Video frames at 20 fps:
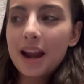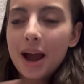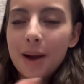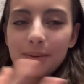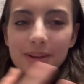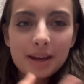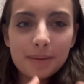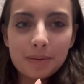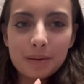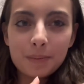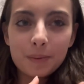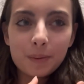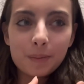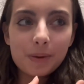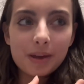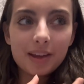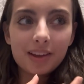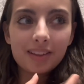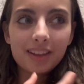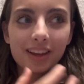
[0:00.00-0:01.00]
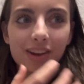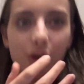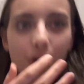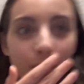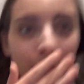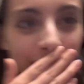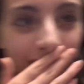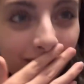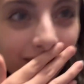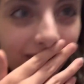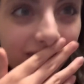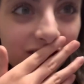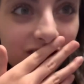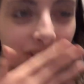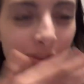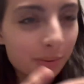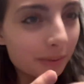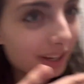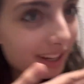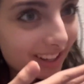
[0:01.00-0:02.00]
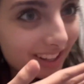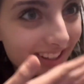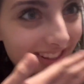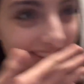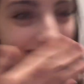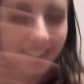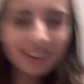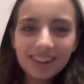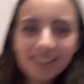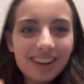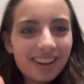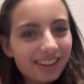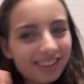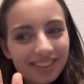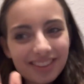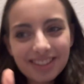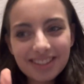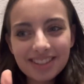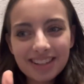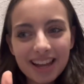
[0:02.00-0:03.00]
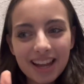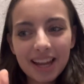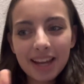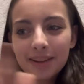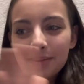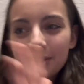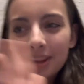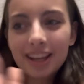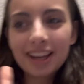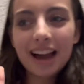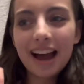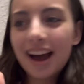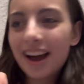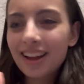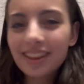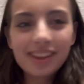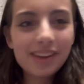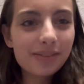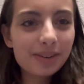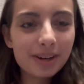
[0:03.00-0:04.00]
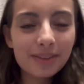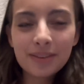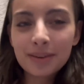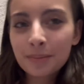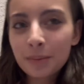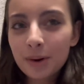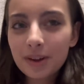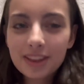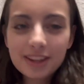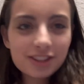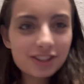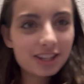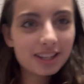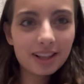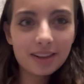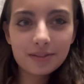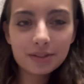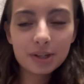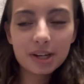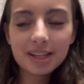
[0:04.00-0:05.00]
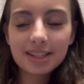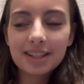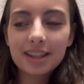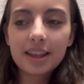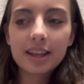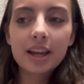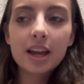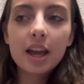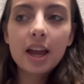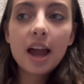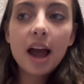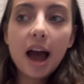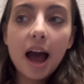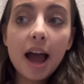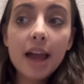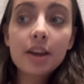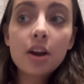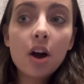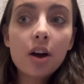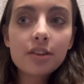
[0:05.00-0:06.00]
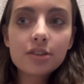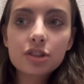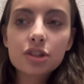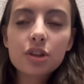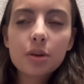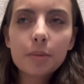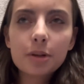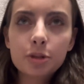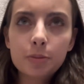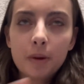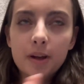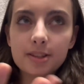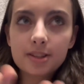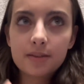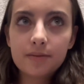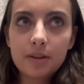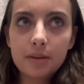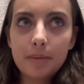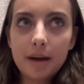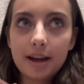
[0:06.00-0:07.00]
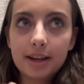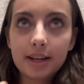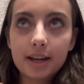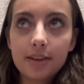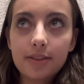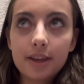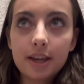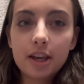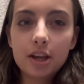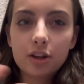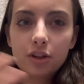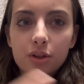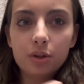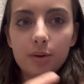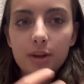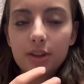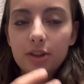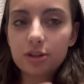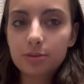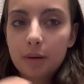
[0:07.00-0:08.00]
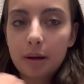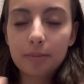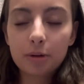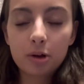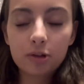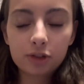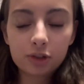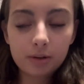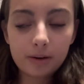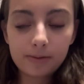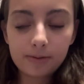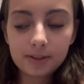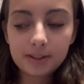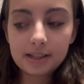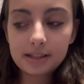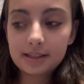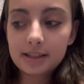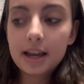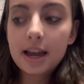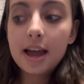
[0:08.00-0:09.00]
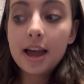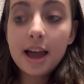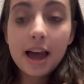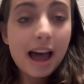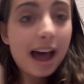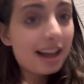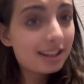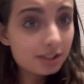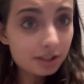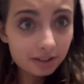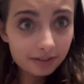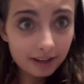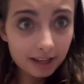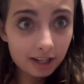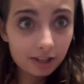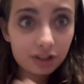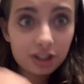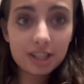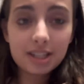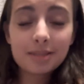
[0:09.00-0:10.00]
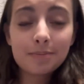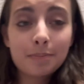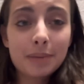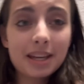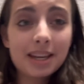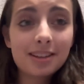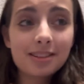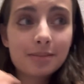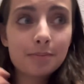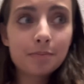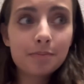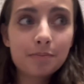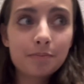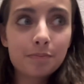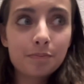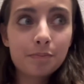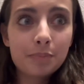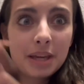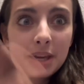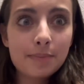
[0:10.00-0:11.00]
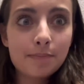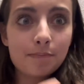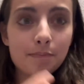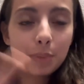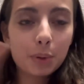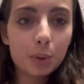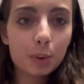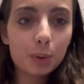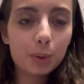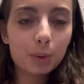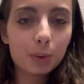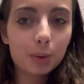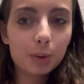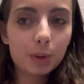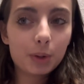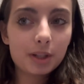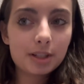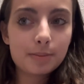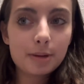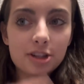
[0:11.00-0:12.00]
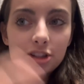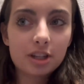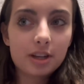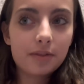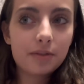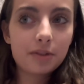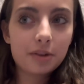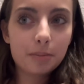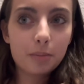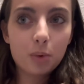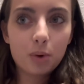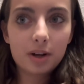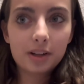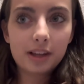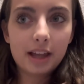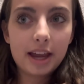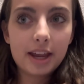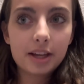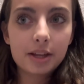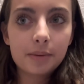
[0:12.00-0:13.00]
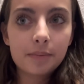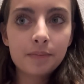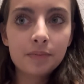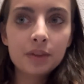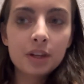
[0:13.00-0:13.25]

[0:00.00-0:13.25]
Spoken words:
I would get people being like, oh my gosh, twins, her and I are the same, like, I love her even more that she loves Gracie. Like, I got so much positive feedback, and I think including those pop culture references has their advantages, because people, especially if they're more like